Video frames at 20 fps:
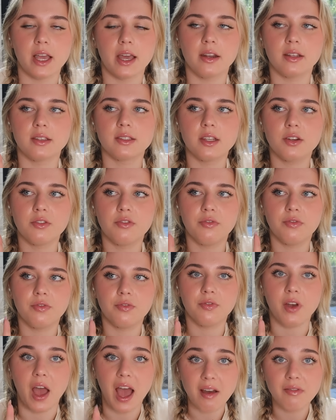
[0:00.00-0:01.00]
And instead of
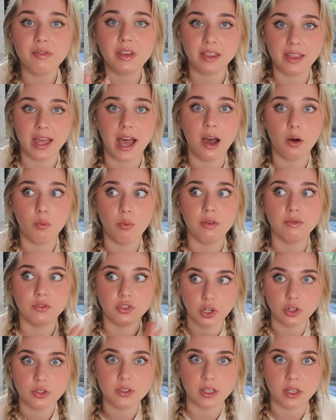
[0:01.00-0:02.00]
having that with
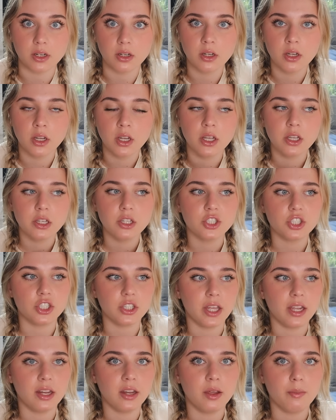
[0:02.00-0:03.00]
Dalton, she
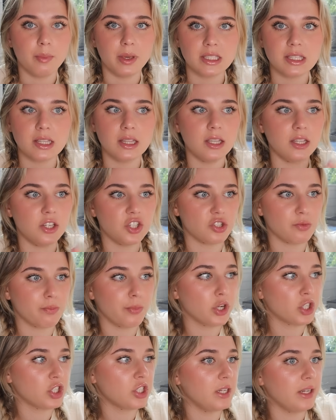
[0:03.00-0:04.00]
then basically just
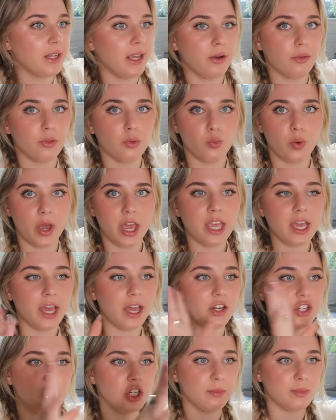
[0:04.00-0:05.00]
pushed Lily out the way
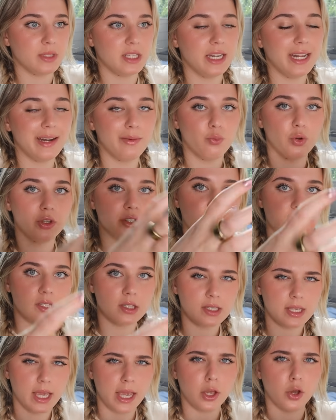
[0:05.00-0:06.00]
and jumped in and wants to
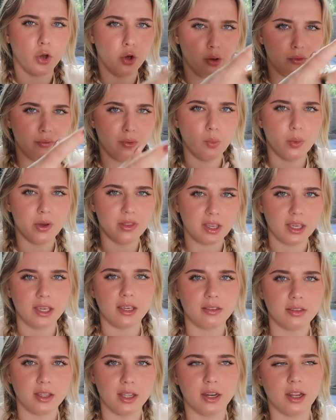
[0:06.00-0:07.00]
take over with
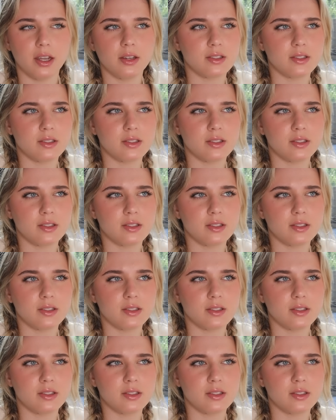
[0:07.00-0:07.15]
Ethan.